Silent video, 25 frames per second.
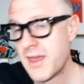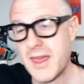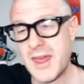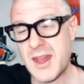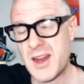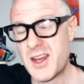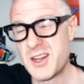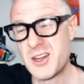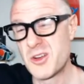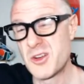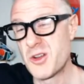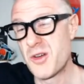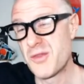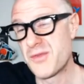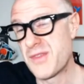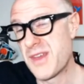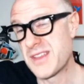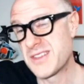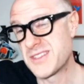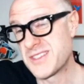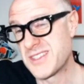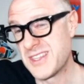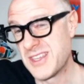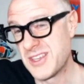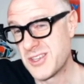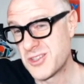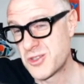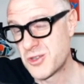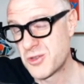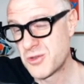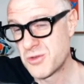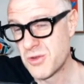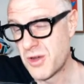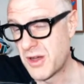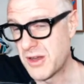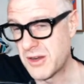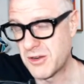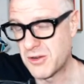and I don't know if that's the
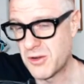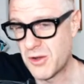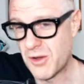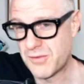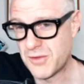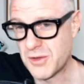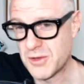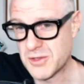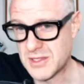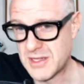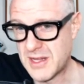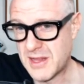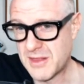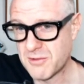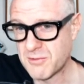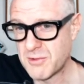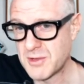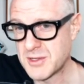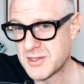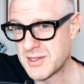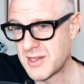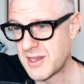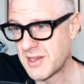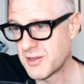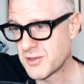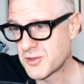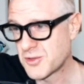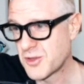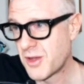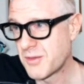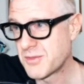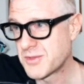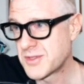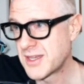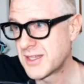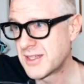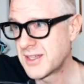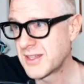issue, I don't know if there's another reason that you
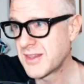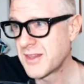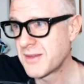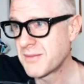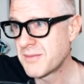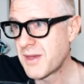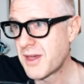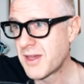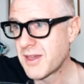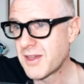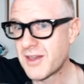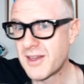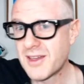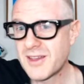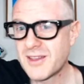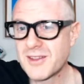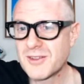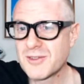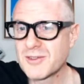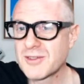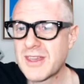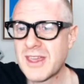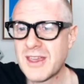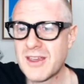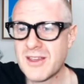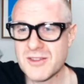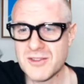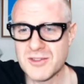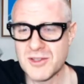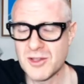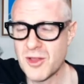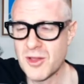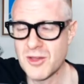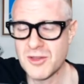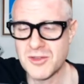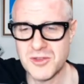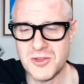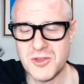stopped selling them, I don't care, so
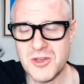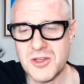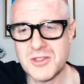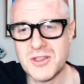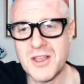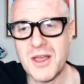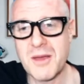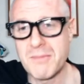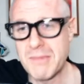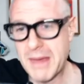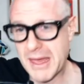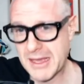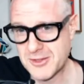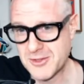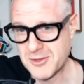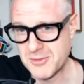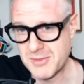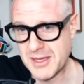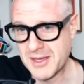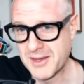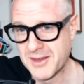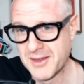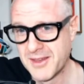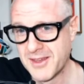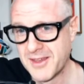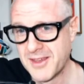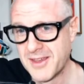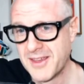long as you just come back to me.